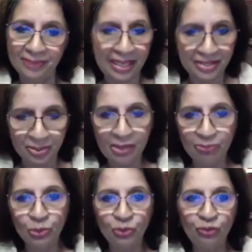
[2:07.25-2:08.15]
as
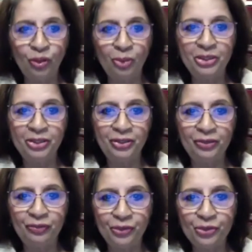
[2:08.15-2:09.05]
we move forward in
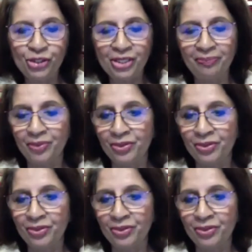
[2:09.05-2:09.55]
the future?